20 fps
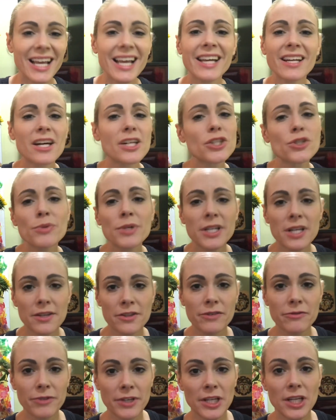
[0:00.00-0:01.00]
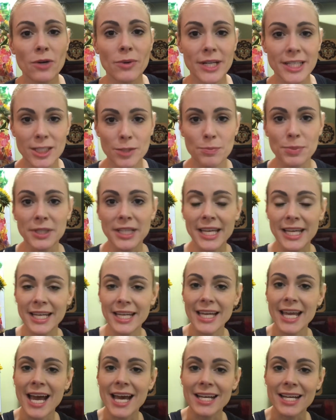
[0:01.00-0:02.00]
And I'll do another video
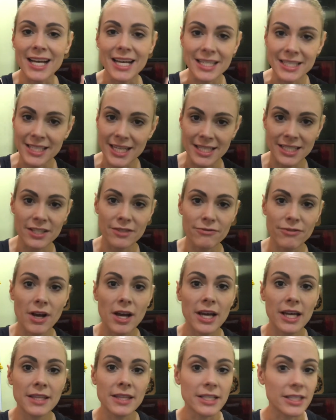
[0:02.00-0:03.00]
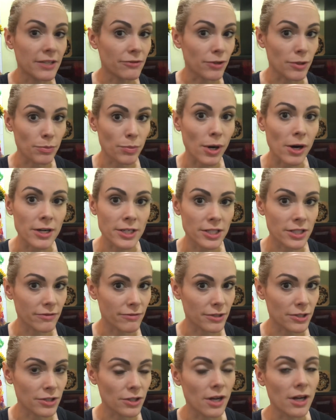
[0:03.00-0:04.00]
explaining how to identify the different parts of
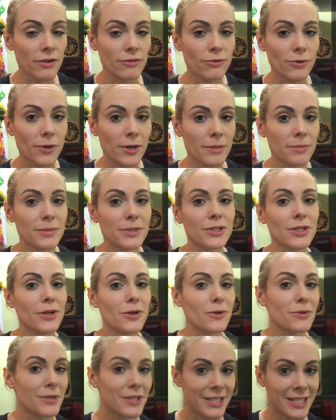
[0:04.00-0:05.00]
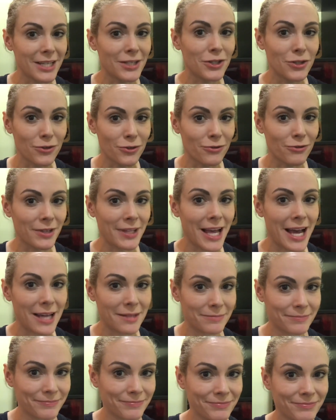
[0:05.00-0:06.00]
a song form, so stay tuned for
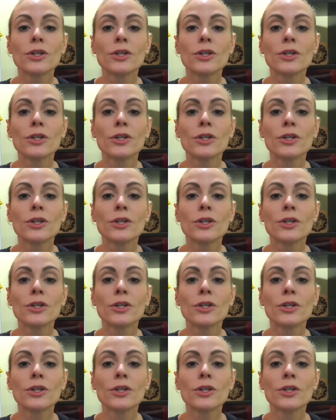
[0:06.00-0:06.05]
that.